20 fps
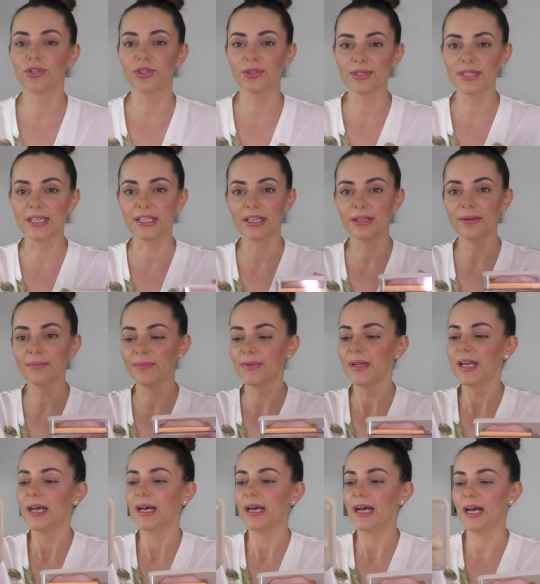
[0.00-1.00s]
using
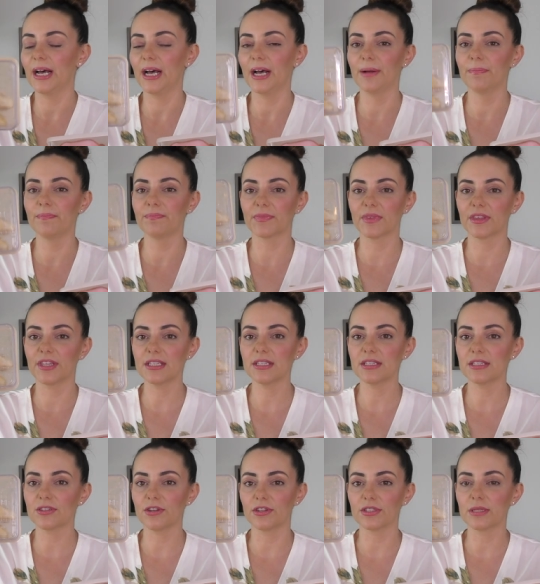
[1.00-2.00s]
them. Um, this
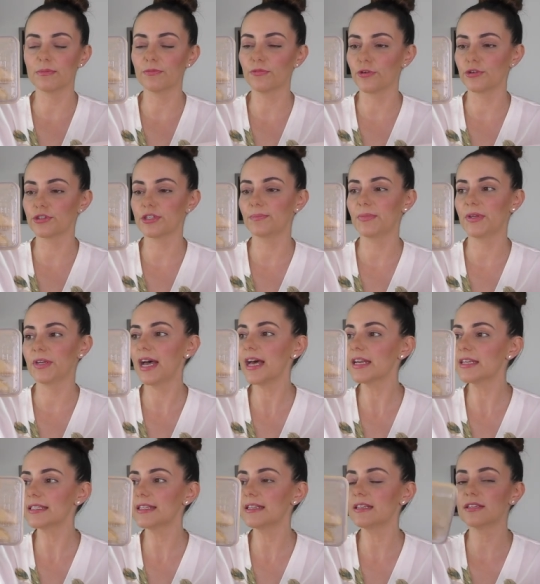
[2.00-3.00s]
has got some frozen
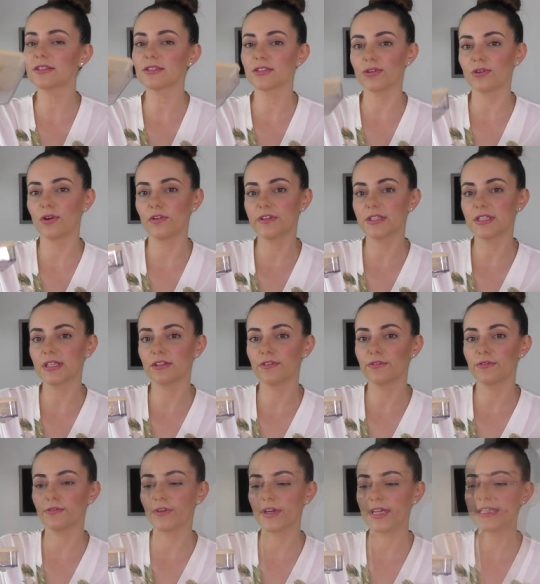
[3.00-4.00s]
bananas in it, so obviously the
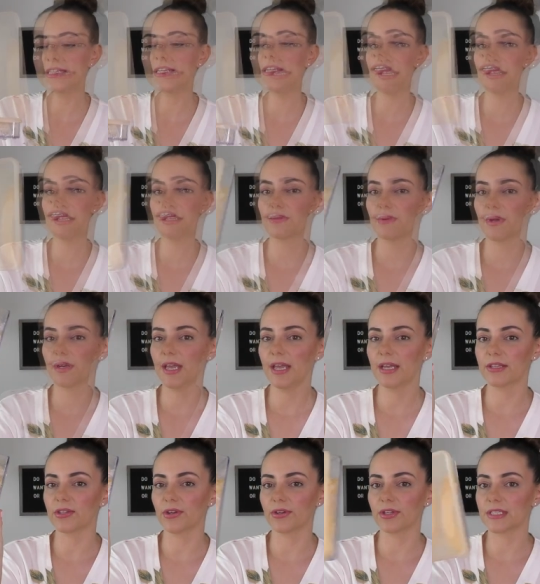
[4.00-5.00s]
freezer. this one
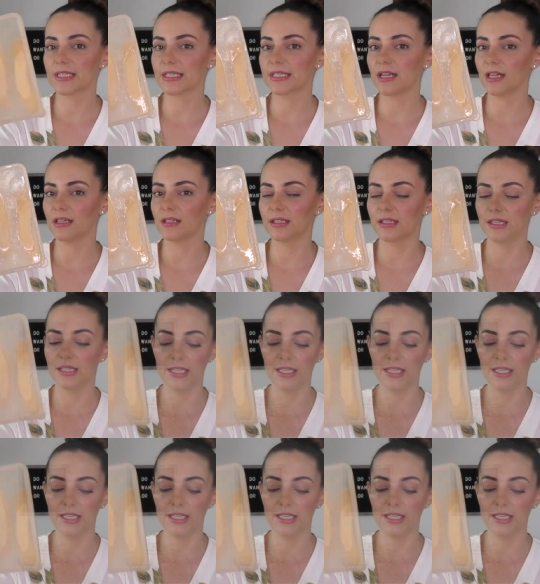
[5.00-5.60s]
has got a discoloured